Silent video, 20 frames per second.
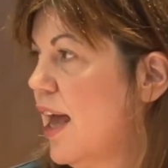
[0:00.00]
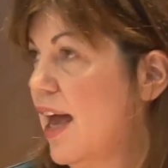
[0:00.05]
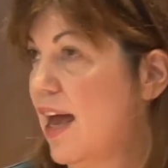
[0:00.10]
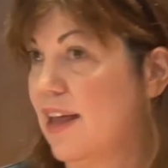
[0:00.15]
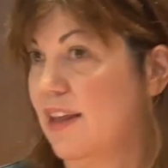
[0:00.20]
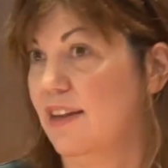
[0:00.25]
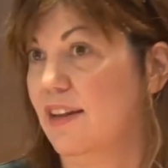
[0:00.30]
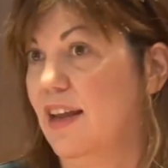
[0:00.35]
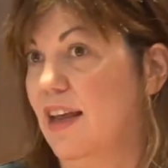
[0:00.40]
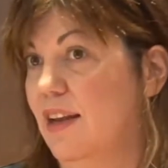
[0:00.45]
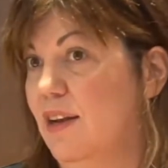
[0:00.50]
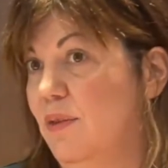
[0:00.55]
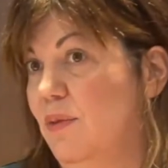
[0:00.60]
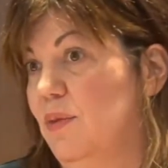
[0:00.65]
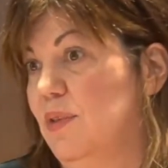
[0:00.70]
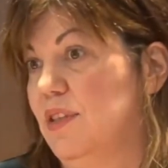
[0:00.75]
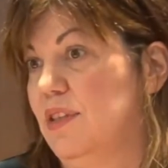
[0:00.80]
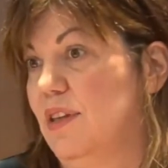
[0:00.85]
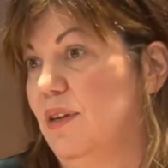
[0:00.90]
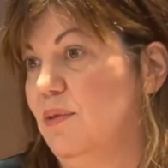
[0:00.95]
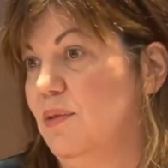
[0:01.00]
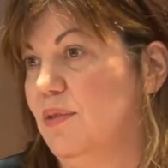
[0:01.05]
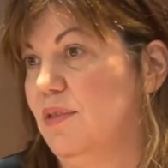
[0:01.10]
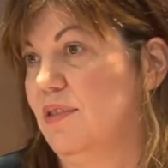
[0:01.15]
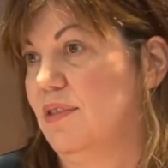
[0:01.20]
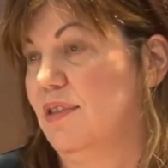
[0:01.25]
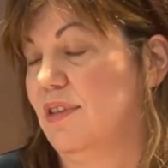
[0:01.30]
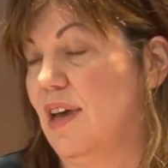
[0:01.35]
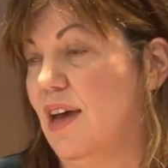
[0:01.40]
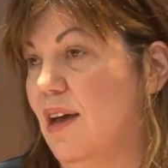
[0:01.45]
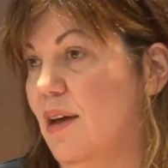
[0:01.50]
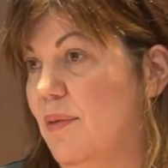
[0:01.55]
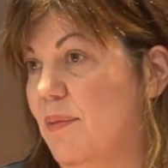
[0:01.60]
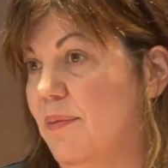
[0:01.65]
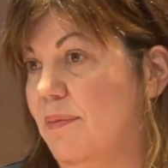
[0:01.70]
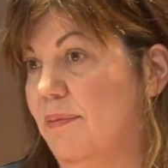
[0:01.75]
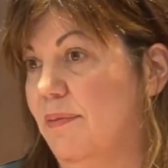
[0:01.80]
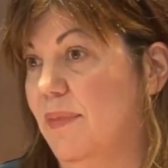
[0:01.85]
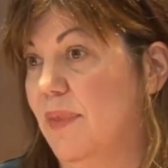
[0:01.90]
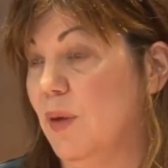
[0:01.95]
and it was
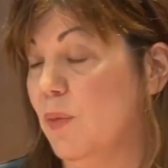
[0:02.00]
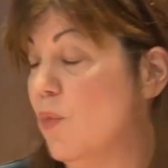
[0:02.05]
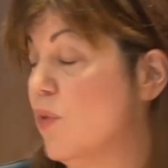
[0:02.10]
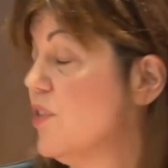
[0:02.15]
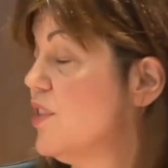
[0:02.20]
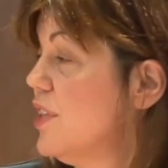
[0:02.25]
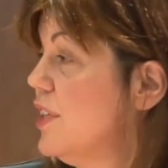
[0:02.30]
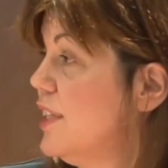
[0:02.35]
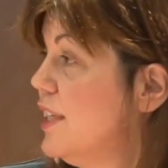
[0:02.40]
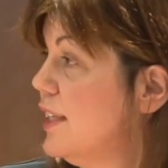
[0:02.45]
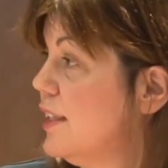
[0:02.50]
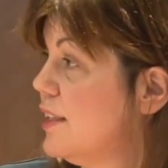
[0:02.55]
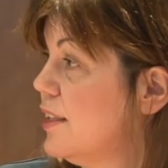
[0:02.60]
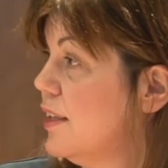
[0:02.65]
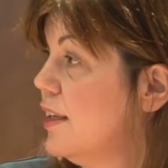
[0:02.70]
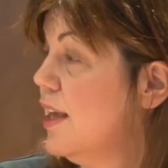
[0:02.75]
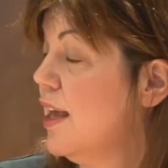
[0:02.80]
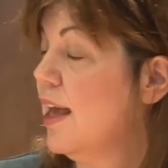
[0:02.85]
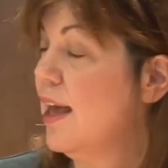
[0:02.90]
they wanted it.